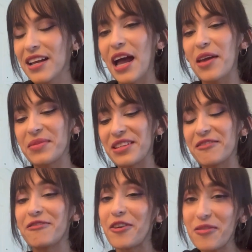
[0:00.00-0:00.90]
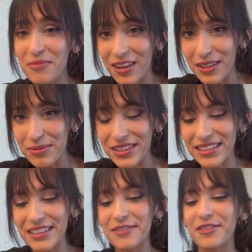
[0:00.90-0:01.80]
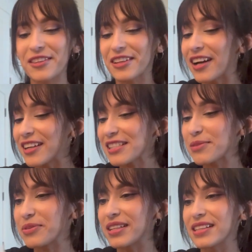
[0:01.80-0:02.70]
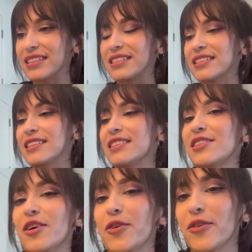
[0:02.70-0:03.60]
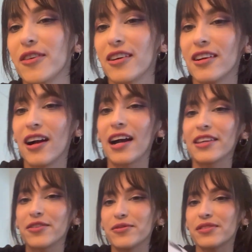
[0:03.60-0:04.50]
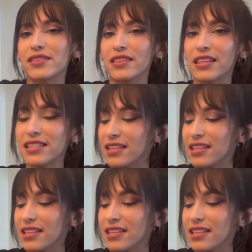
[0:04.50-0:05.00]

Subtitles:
I mean foam armor for the cosplay. So I use this